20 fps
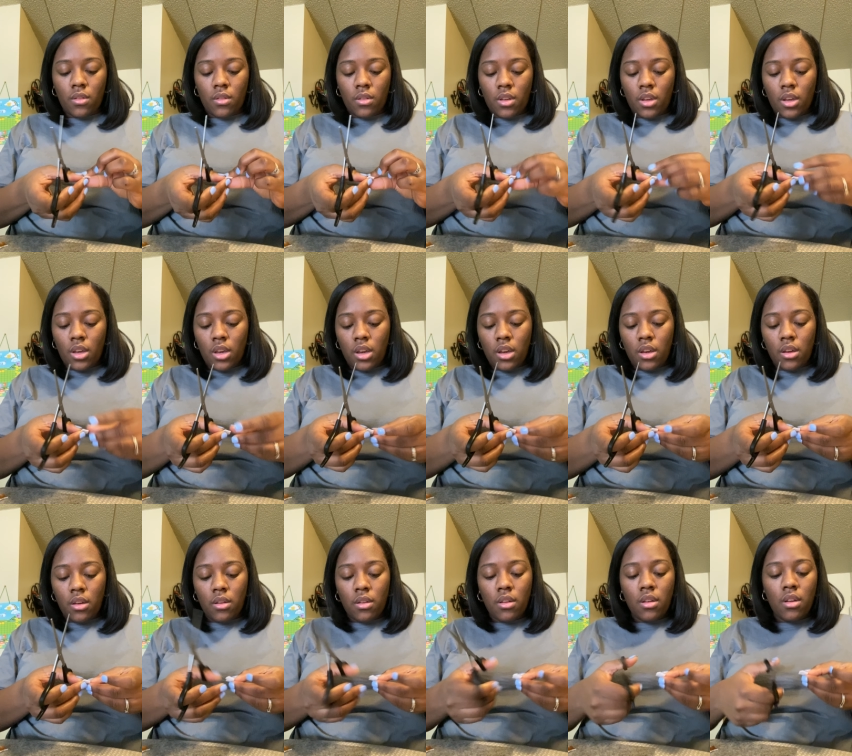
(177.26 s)

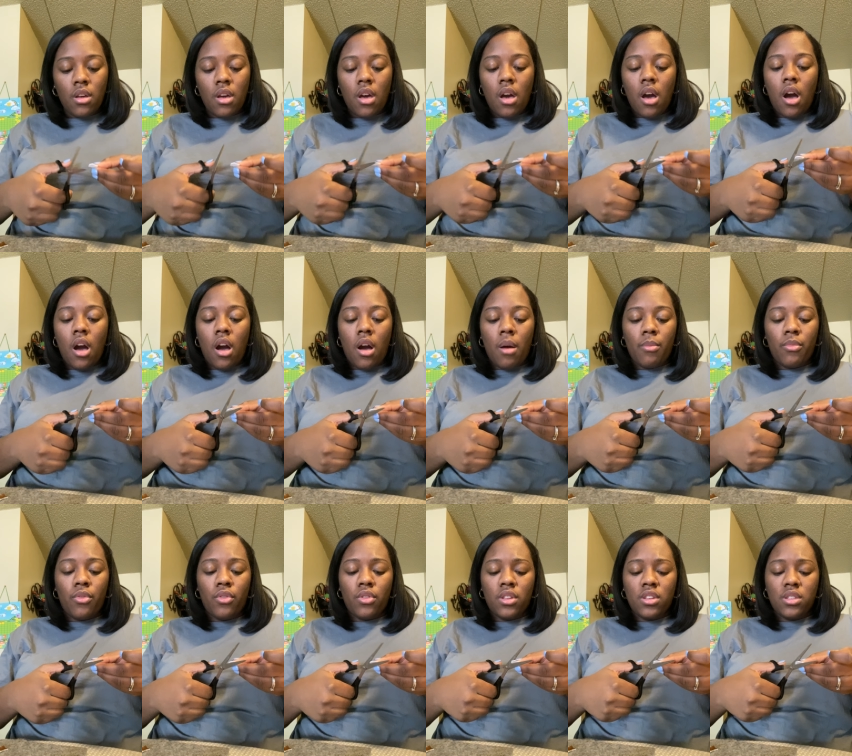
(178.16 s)
Okay. Um,
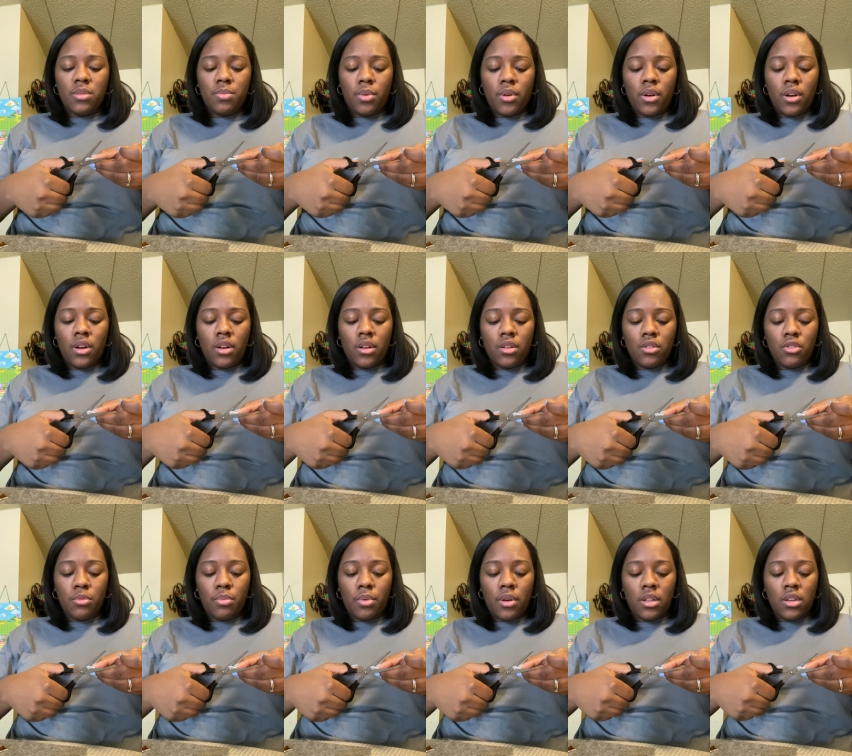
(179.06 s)
for this part,
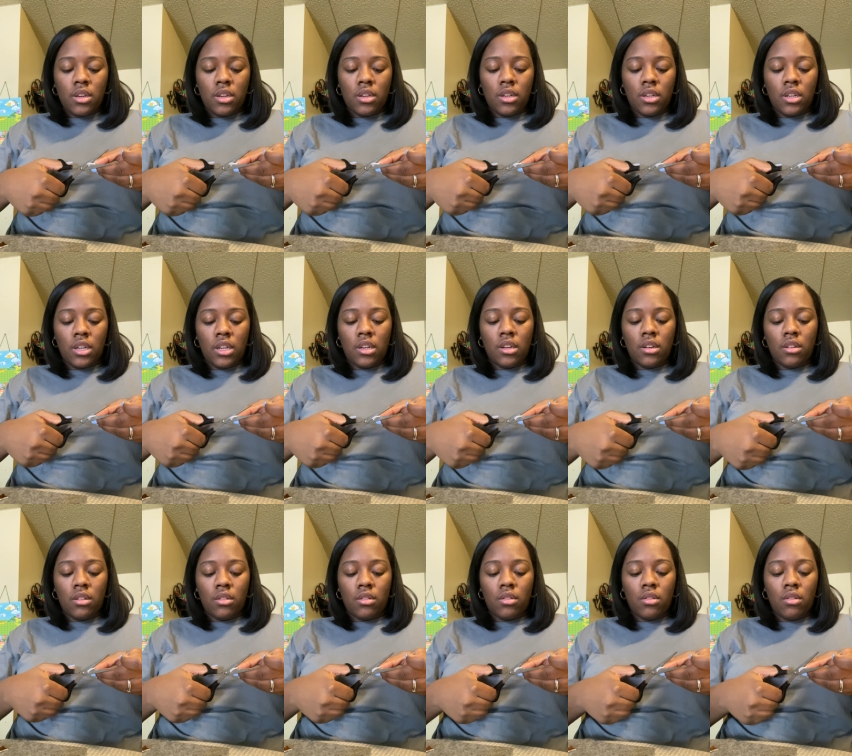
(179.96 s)
you're probably going to need
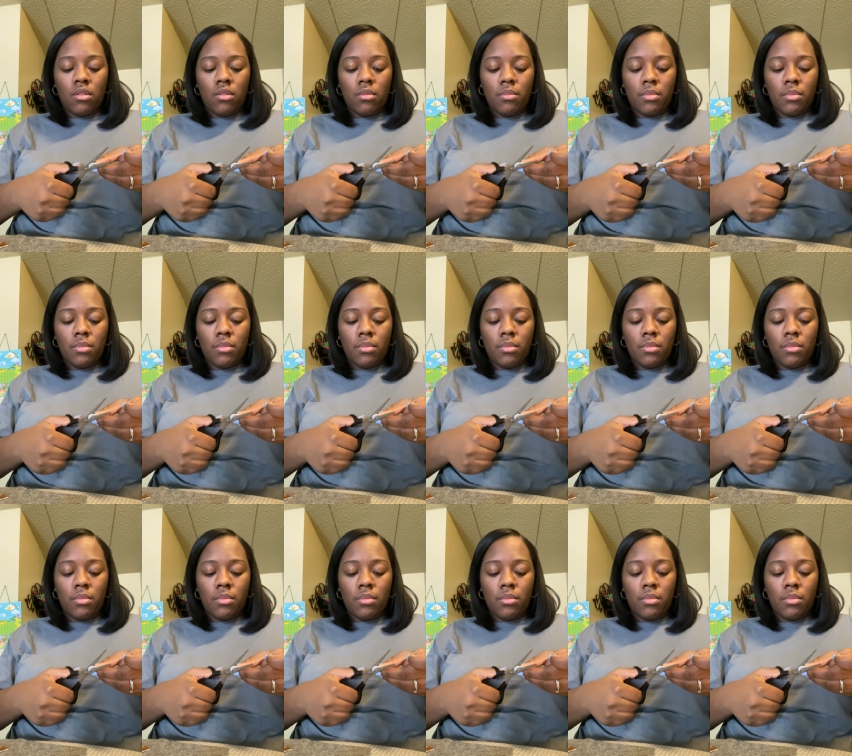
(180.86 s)
an adult